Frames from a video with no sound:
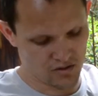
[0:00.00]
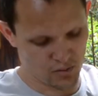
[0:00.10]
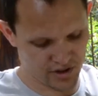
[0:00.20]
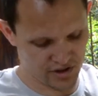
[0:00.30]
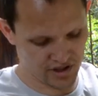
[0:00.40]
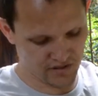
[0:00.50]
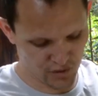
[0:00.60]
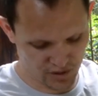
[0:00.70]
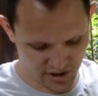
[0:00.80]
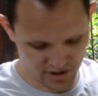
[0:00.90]
which if
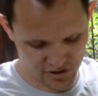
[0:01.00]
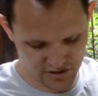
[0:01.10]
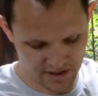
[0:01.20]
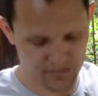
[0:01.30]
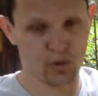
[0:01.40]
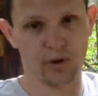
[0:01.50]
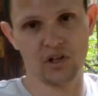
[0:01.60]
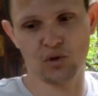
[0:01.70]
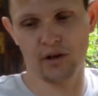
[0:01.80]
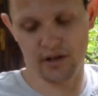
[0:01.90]
you need to keep your
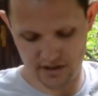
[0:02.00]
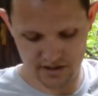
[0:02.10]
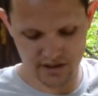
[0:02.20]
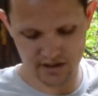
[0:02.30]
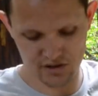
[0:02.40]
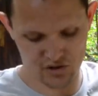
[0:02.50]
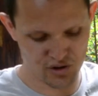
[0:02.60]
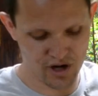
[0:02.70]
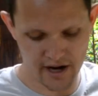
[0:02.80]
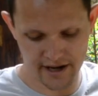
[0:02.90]
electronics
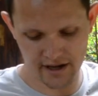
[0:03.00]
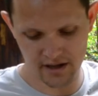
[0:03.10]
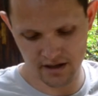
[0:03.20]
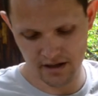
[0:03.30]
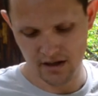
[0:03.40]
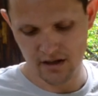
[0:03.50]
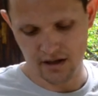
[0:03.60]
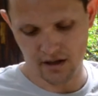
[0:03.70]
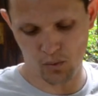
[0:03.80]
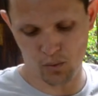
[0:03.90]
dry
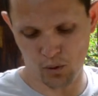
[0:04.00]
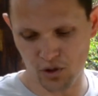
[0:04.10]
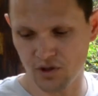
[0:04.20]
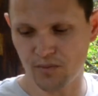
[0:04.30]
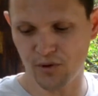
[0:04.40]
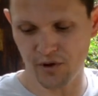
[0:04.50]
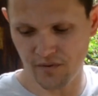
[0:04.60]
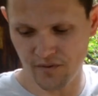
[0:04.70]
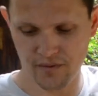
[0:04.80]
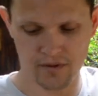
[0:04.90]
and waterproof,
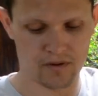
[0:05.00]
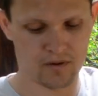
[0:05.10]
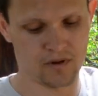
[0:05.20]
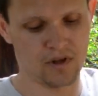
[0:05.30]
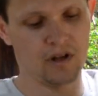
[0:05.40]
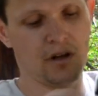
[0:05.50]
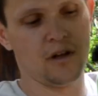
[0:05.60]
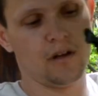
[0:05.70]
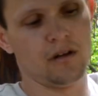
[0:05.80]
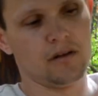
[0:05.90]

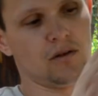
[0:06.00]
it's